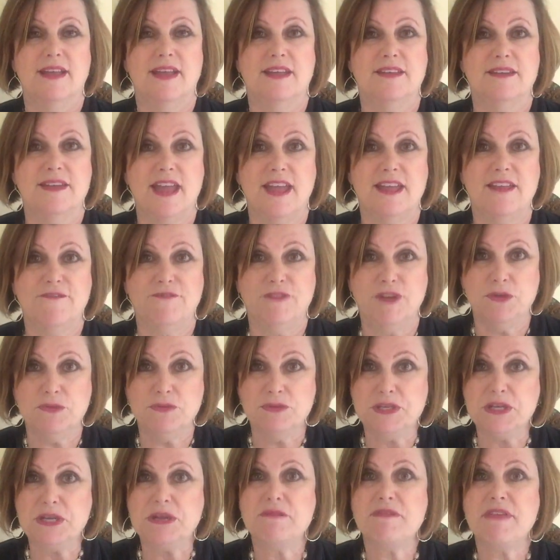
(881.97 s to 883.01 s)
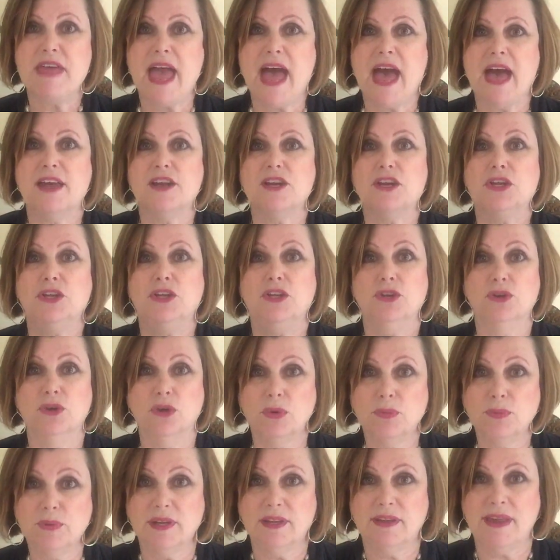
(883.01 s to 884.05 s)
And if you do that,
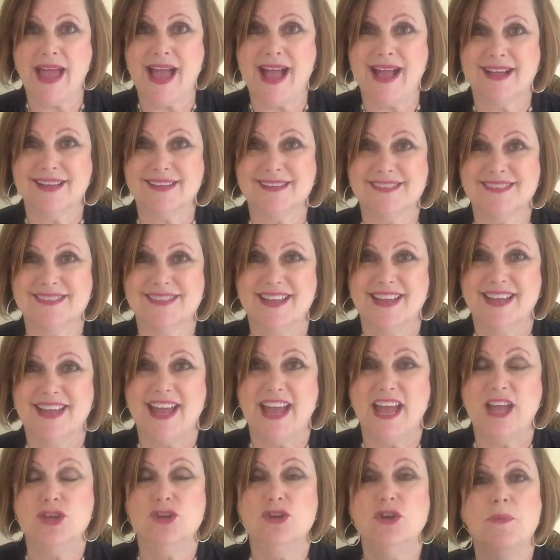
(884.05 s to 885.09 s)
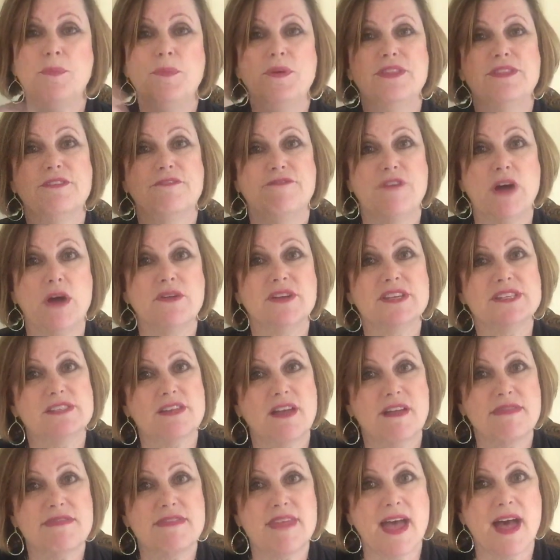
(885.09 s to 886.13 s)
you'll relax and you'll put the focus
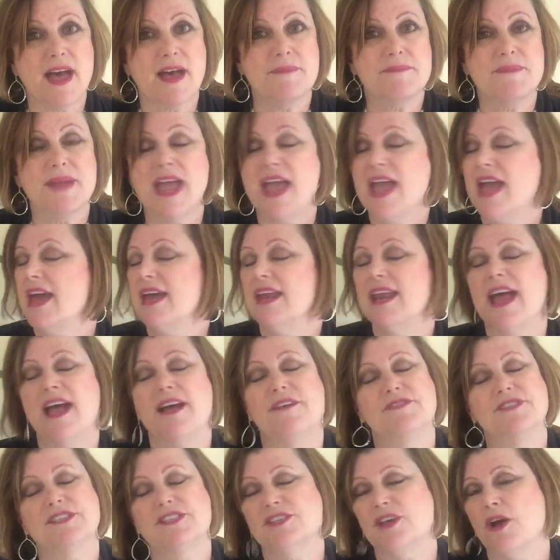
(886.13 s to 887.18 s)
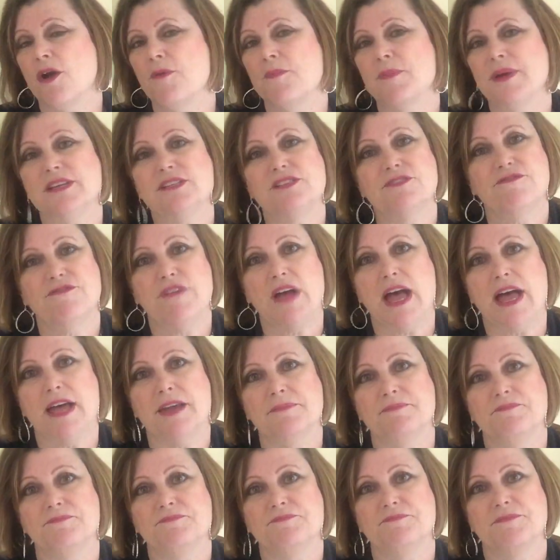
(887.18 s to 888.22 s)
on them and have so much
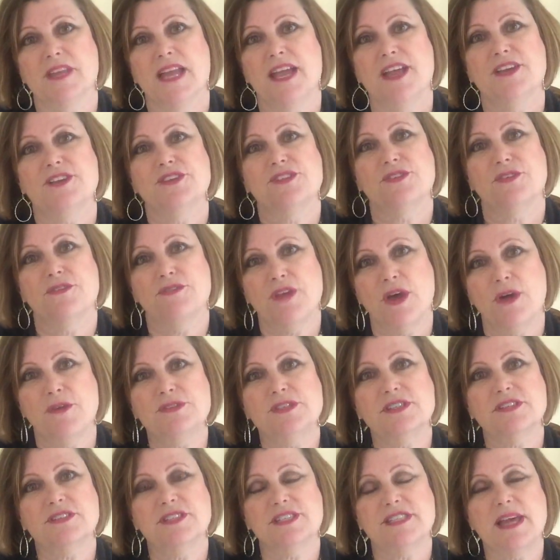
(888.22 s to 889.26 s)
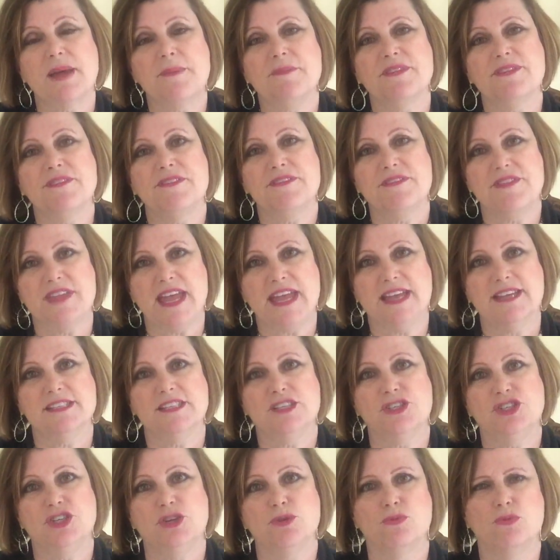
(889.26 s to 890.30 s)
fun. So those are some of the things
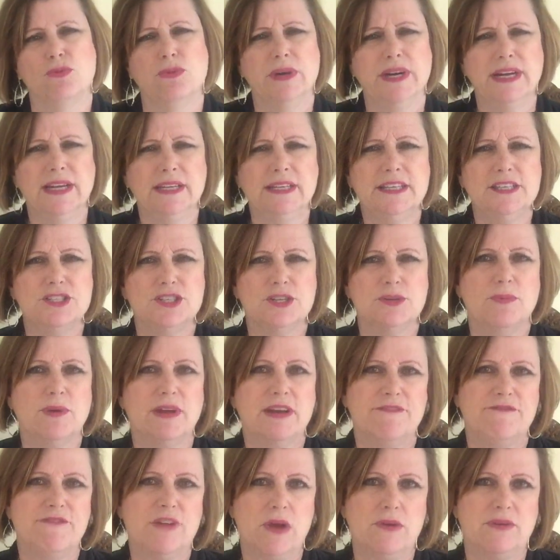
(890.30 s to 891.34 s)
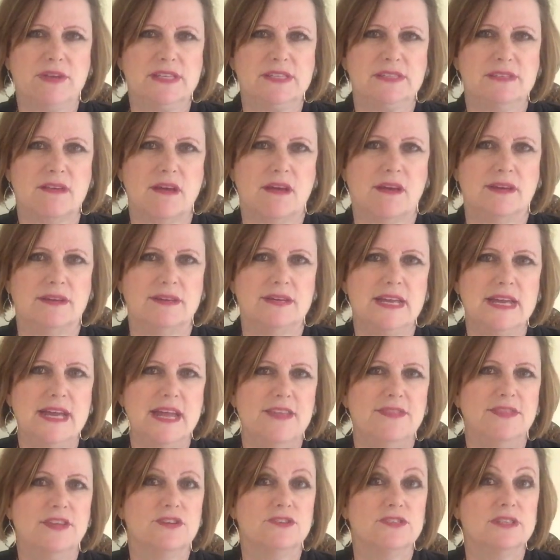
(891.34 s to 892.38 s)
that you really do want to focus on.
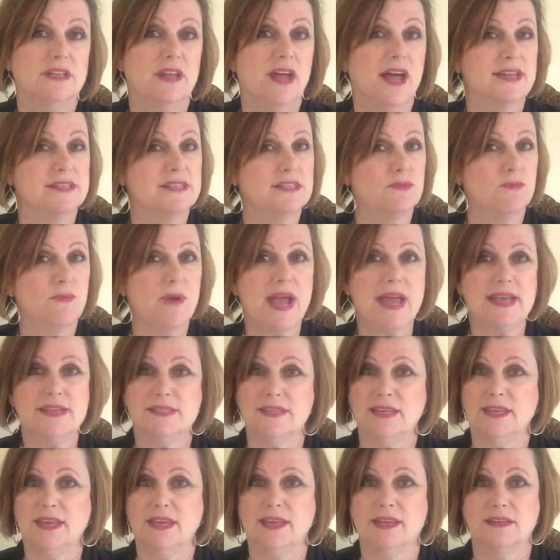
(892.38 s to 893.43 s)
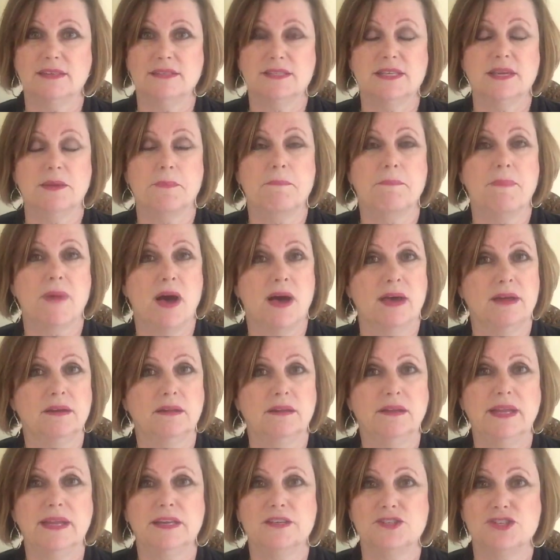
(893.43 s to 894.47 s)
There's lots of ways, again, to
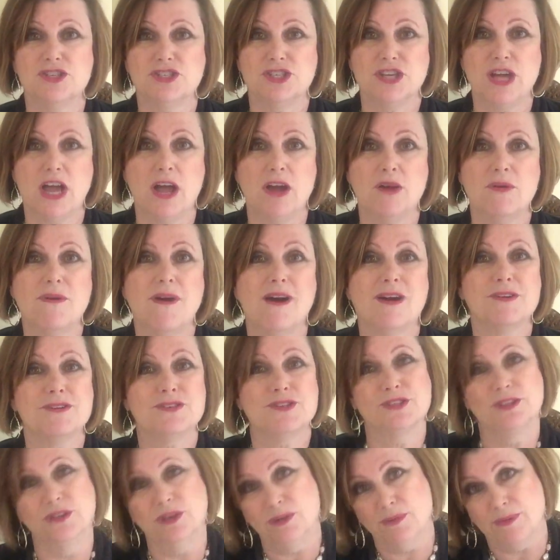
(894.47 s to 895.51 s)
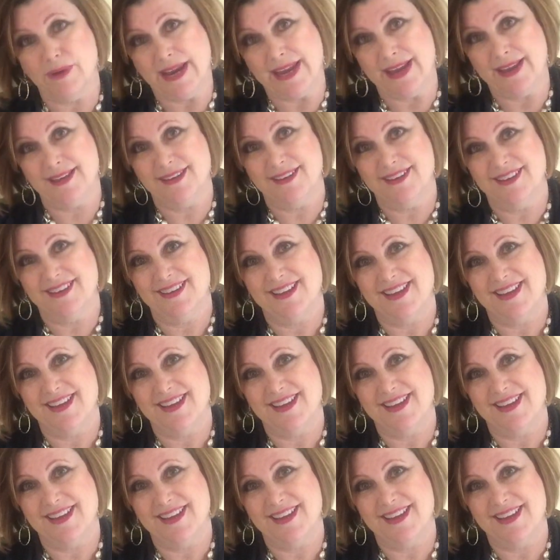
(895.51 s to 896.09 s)
model and show our jewelry.